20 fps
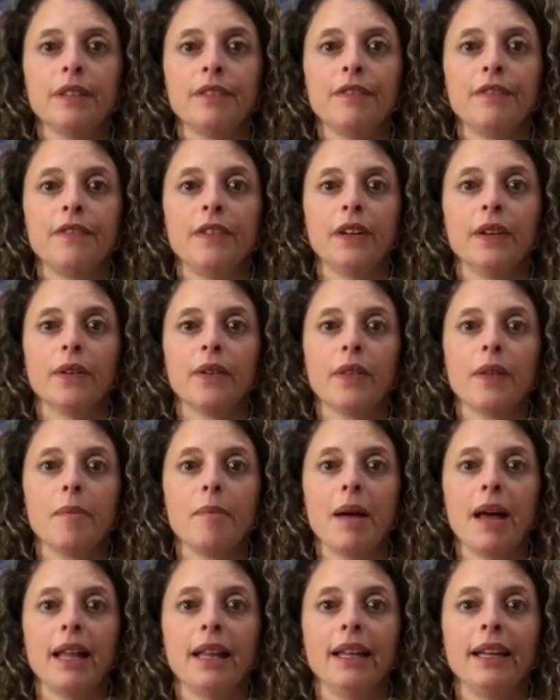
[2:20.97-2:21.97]
Fill the
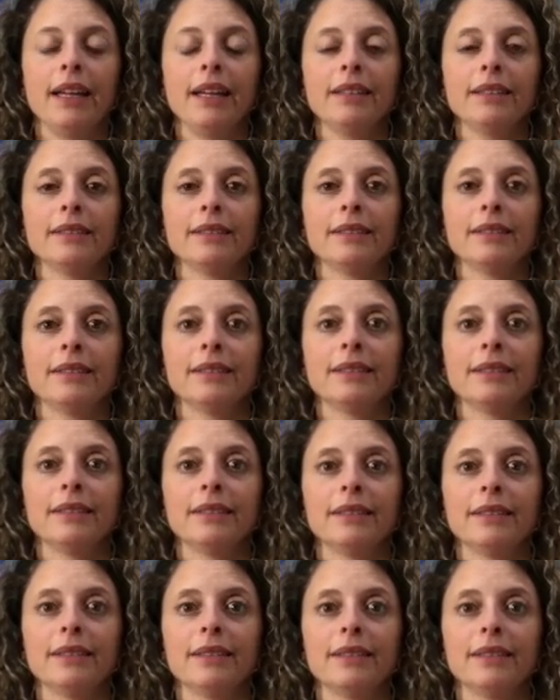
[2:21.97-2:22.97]
belly.
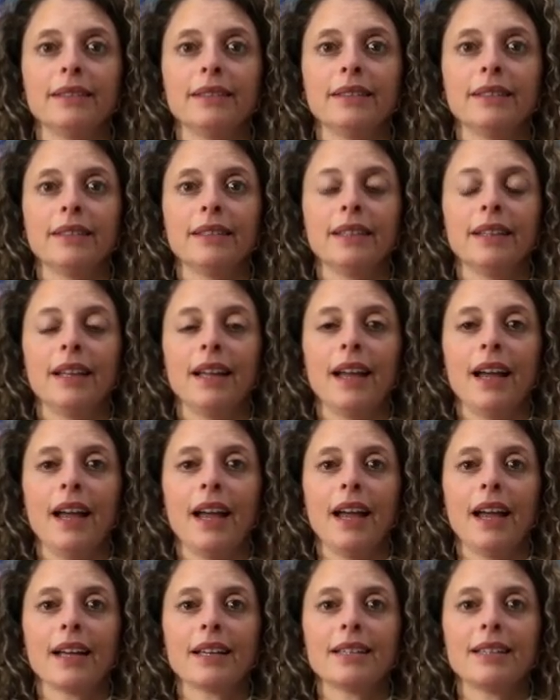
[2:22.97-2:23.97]

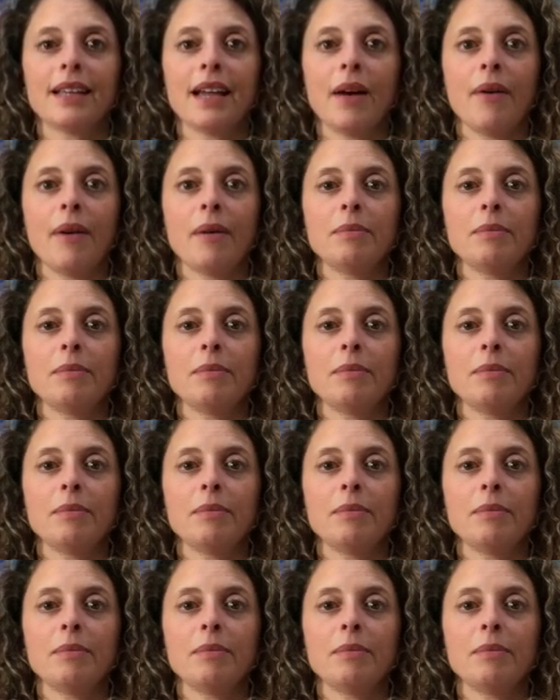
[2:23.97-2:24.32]
Exhale,